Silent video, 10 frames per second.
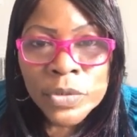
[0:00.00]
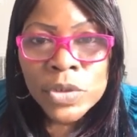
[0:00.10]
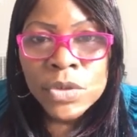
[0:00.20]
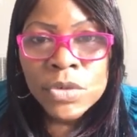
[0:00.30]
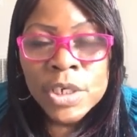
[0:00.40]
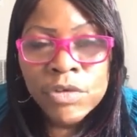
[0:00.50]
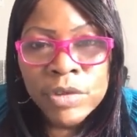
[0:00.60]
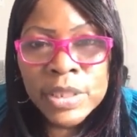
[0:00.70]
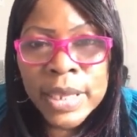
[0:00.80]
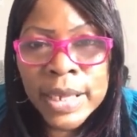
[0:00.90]

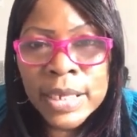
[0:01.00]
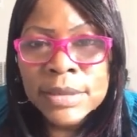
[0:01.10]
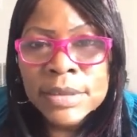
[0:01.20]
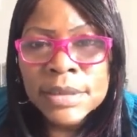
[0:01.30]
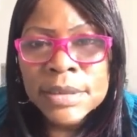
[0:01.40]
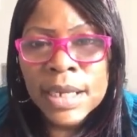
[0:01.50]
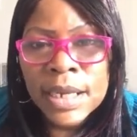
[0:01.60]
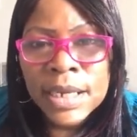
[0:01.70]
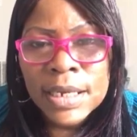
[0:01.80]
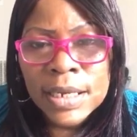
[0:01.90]
200,000,
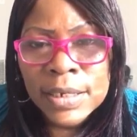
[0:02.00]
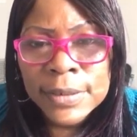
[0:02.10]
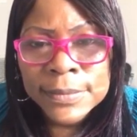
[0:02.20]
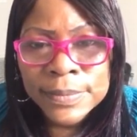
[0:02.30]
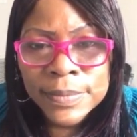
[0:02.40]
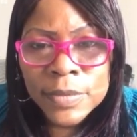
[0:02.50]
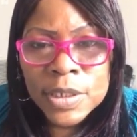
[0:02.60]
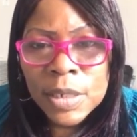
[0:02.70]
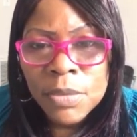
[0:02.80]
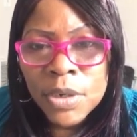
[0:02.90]
haha.
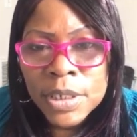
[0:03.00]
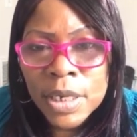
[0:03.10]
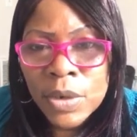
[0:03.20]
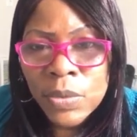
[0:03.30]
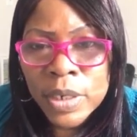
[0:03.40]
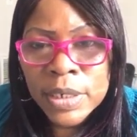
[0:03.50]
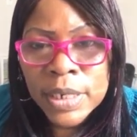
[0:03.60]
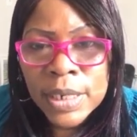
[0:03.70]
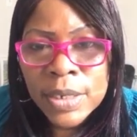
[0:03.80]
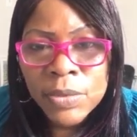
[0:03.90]
Come on, y'all. One
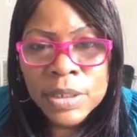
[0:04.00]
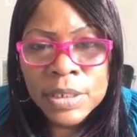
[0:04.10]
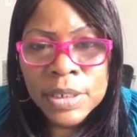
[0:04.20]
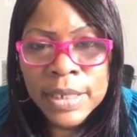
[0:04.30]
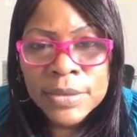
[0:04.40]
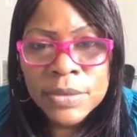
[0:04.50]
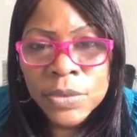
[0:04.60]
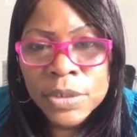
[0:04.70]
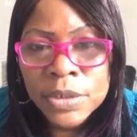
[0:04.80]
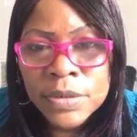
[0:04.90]
day with nice
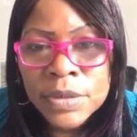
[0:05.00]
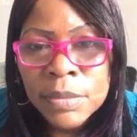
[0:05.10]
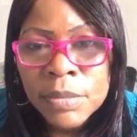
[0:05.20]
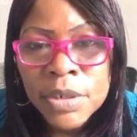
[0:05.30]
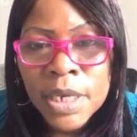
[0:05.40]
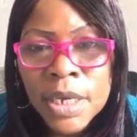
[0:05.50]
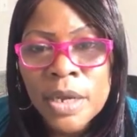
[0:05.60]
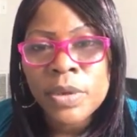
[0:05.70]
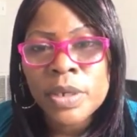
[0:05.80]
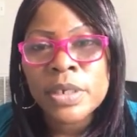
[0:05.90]
words. Come on,
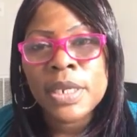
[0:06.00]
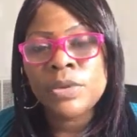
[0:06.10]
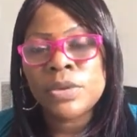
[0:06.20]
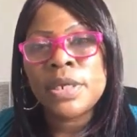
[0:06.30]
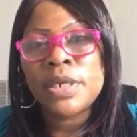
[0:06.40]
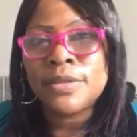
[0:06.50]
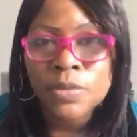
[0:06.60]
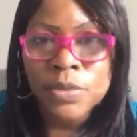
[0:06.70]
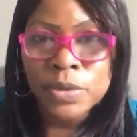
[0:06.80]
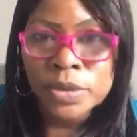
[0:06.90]
y'all. One day with nice
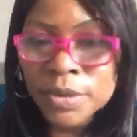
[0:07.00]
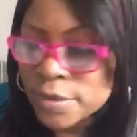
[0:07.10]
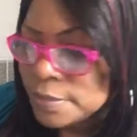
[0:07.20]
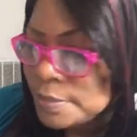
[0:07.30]
words.